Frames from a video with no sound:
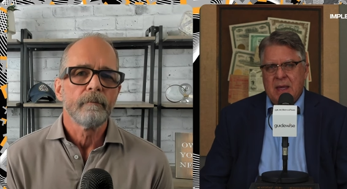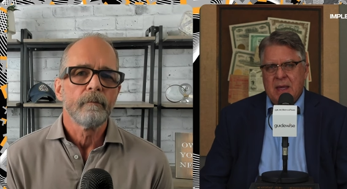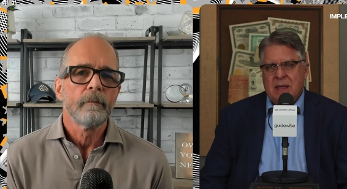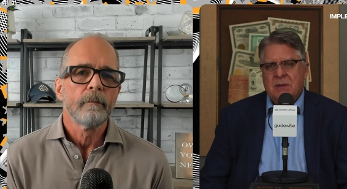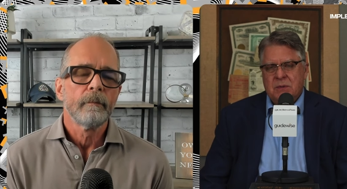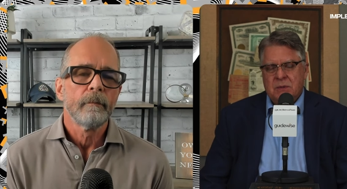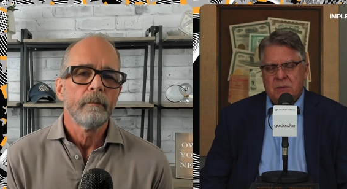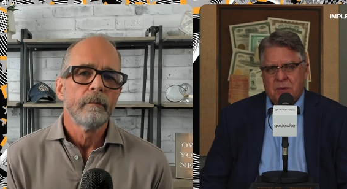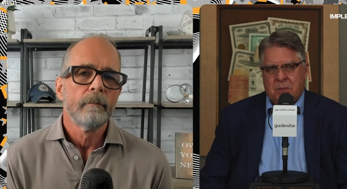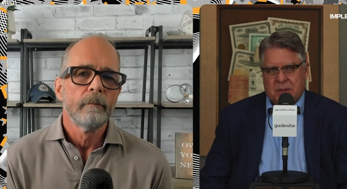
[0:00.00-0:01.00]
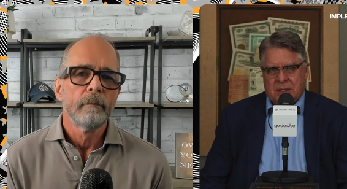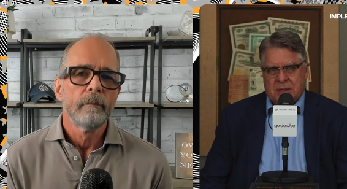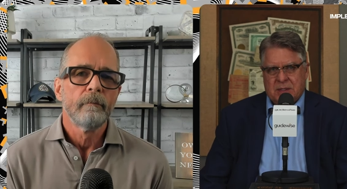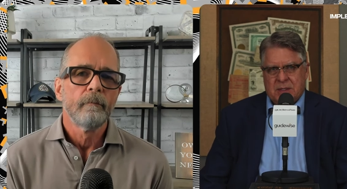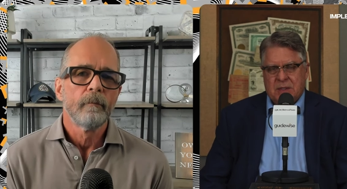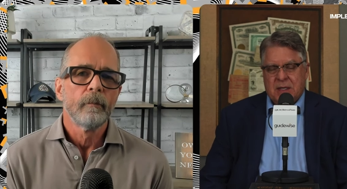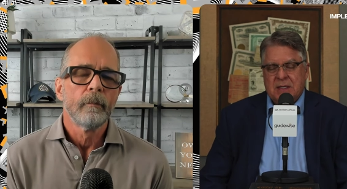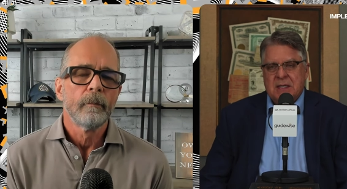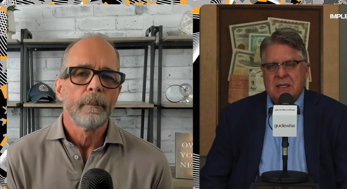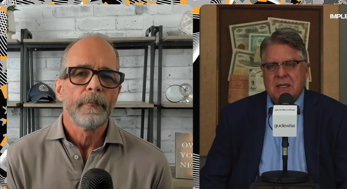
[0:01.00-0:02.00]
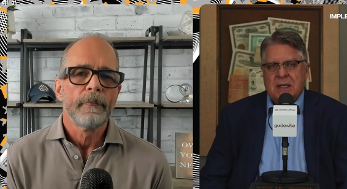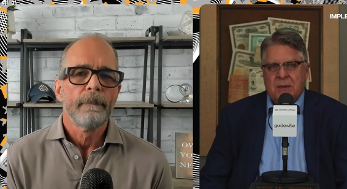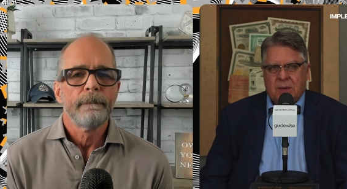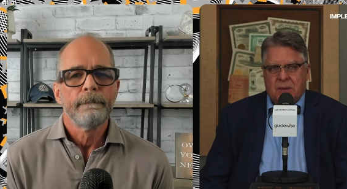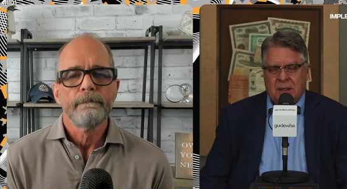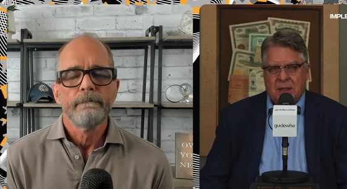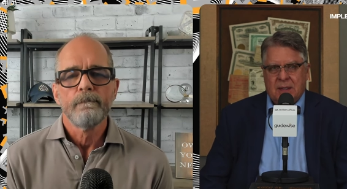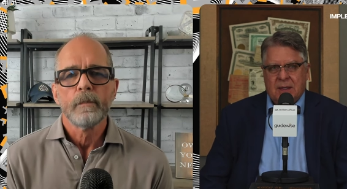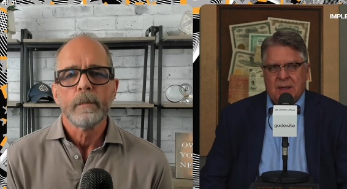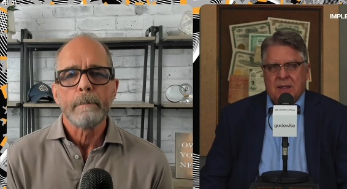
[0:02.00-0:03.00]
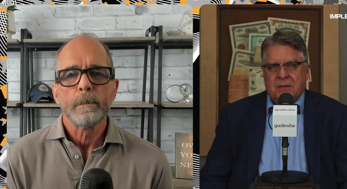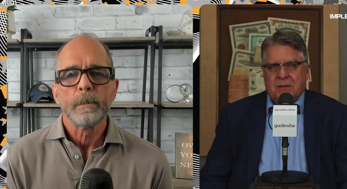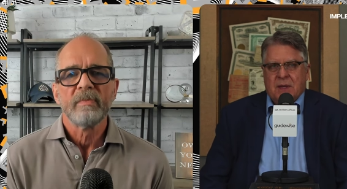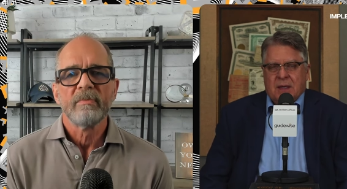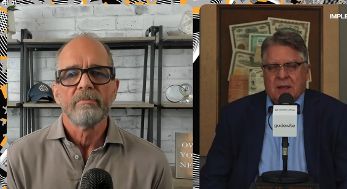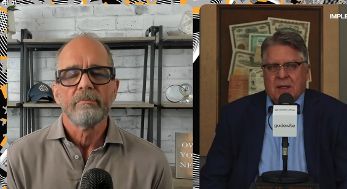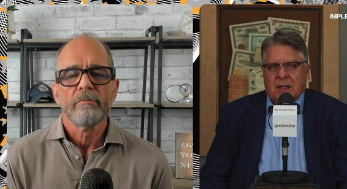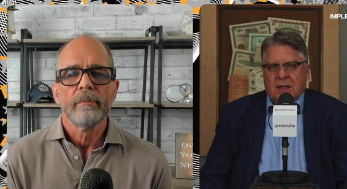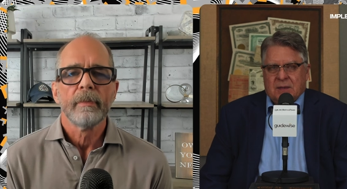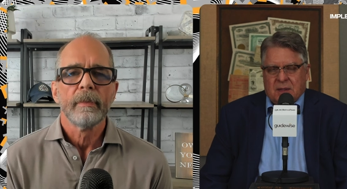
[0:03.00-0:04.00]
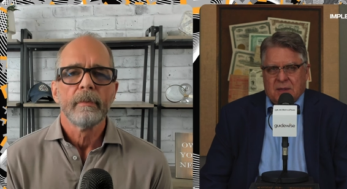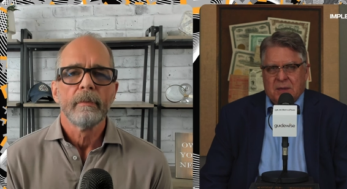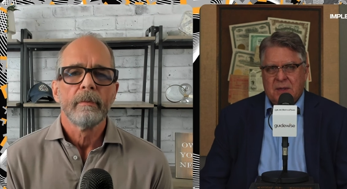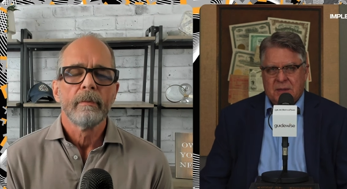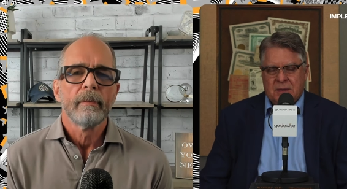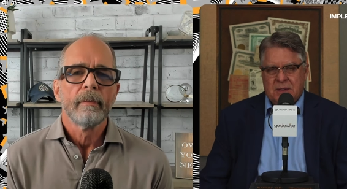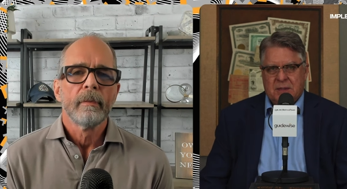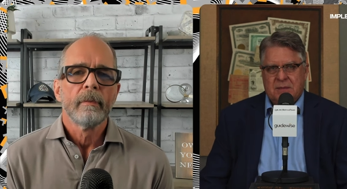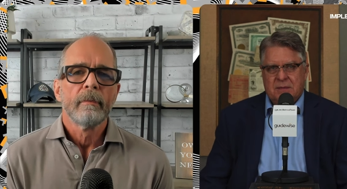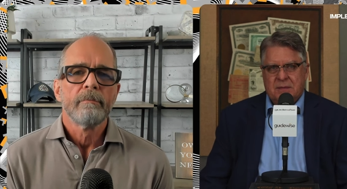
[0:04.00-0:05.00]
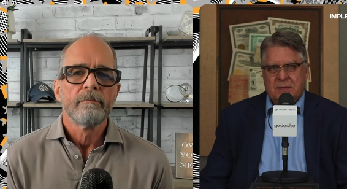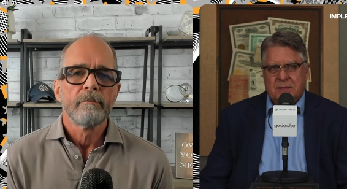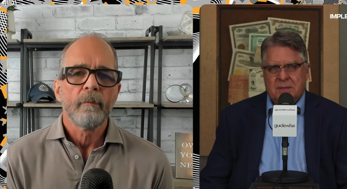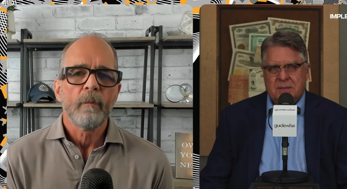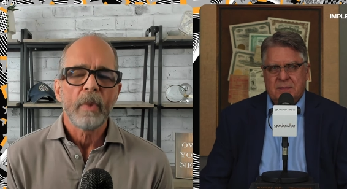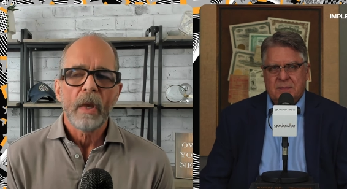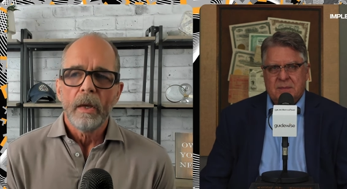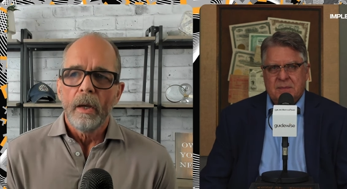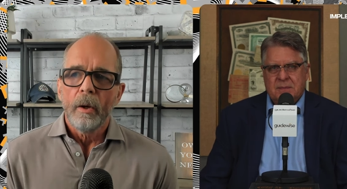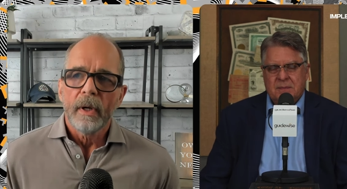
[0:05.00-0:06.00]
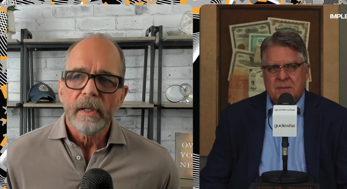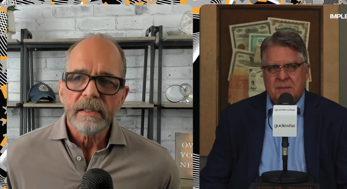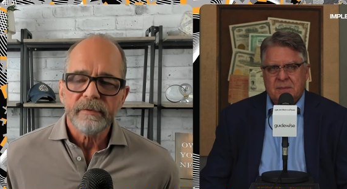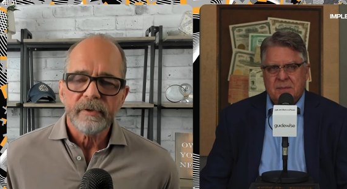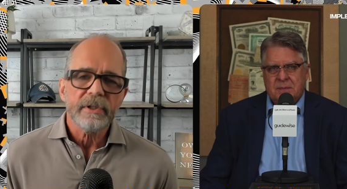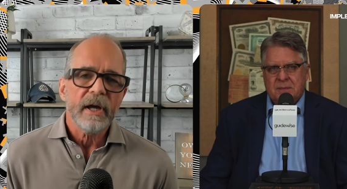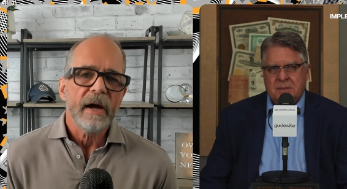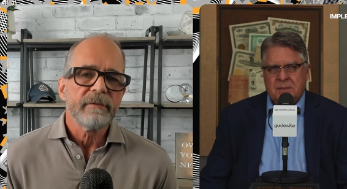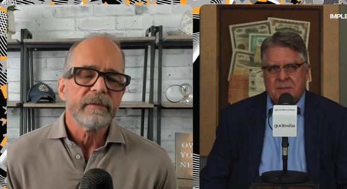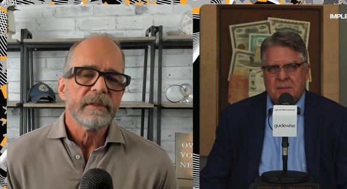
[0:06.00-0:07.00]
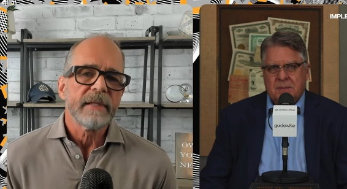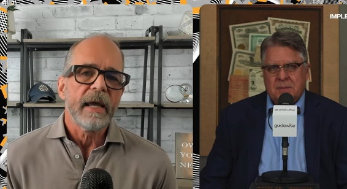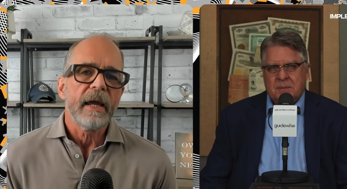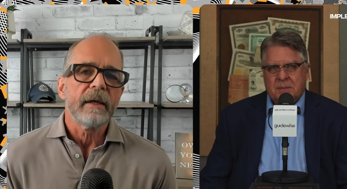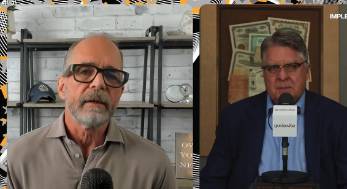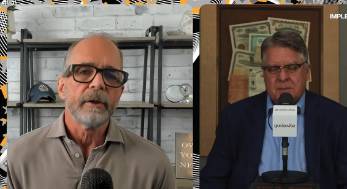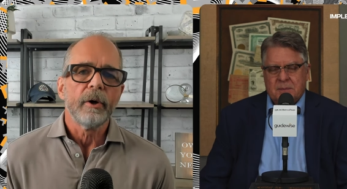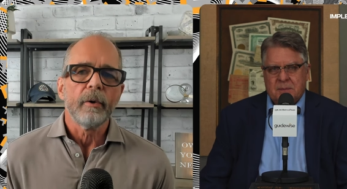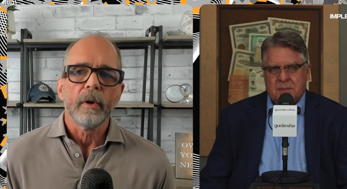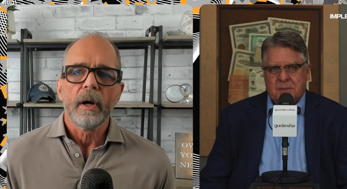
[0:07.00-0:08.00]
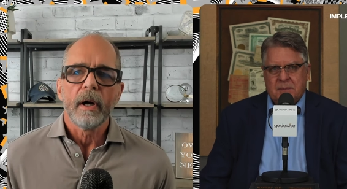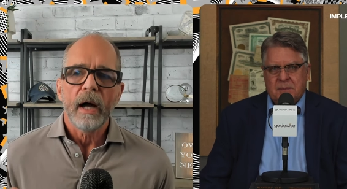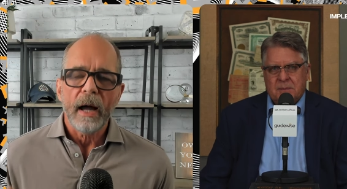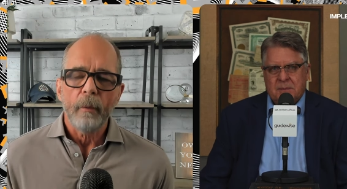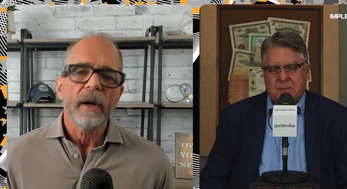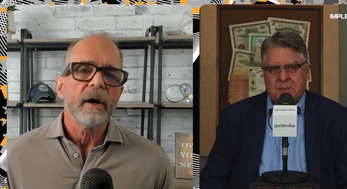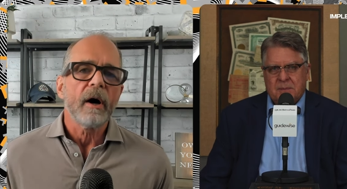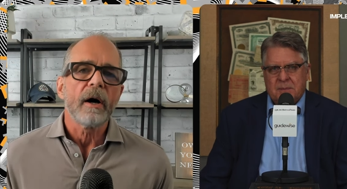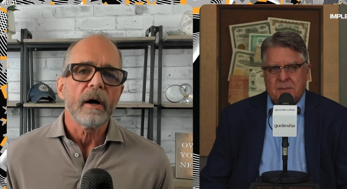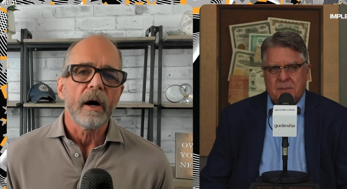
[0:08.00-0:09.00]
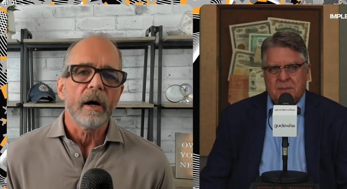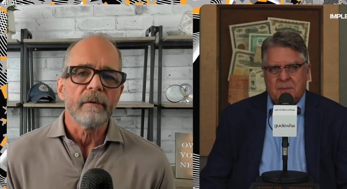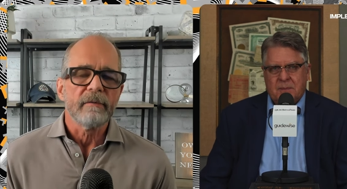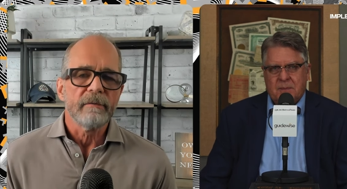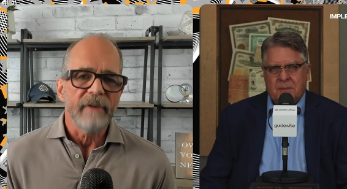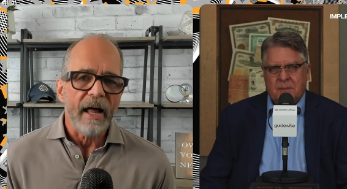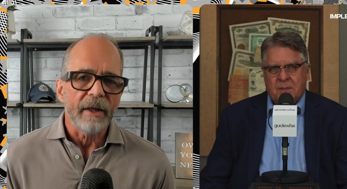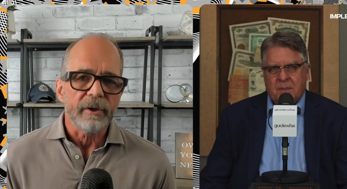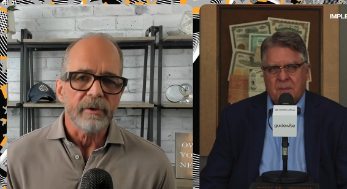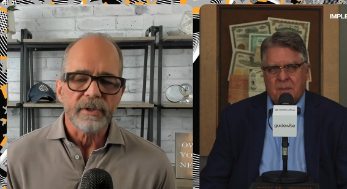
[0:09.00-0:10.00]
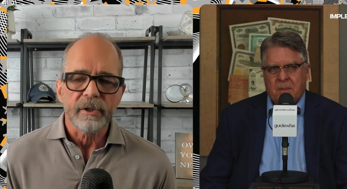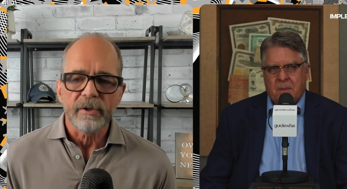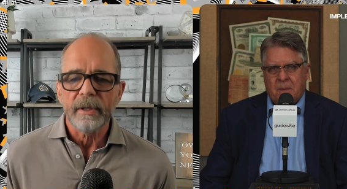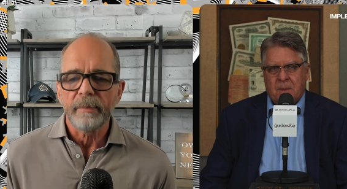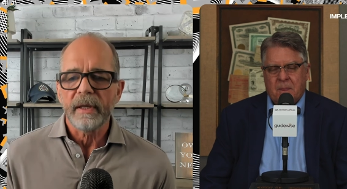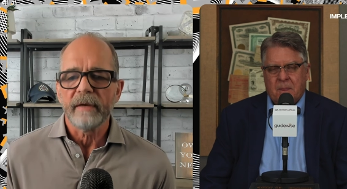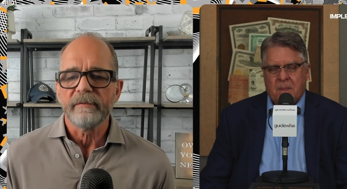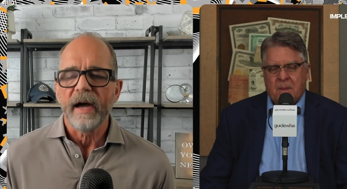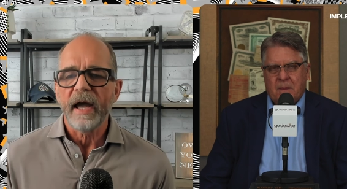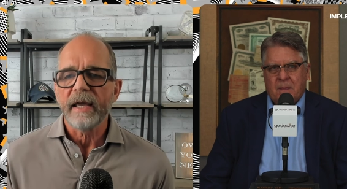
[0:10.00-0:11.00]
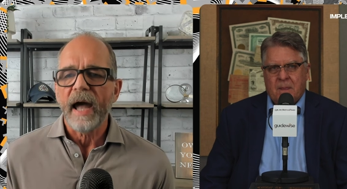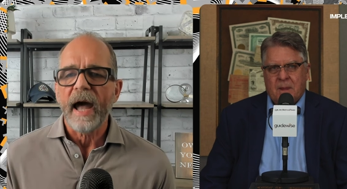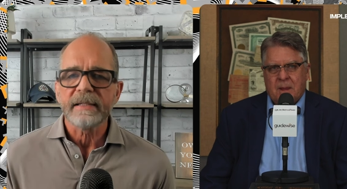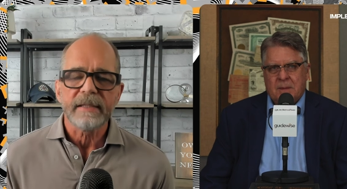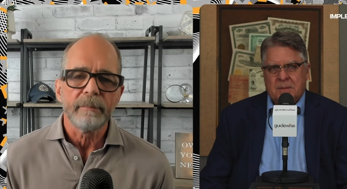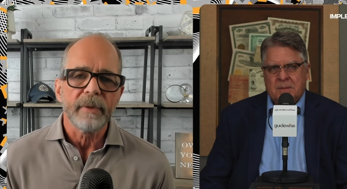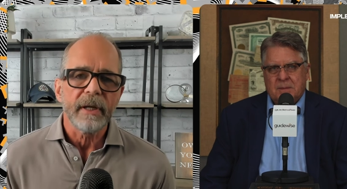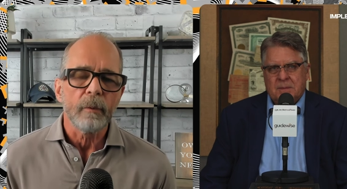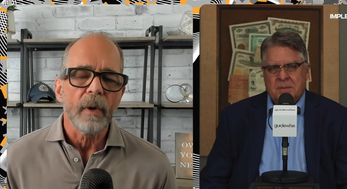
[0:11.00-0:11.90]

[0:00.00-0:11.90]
Speaker 1: into the process, into the needle of saying, let's take a look at ourselves?
Speaker 2: Well, let's first off say, you know, what are our values? You know, something if I ask somebody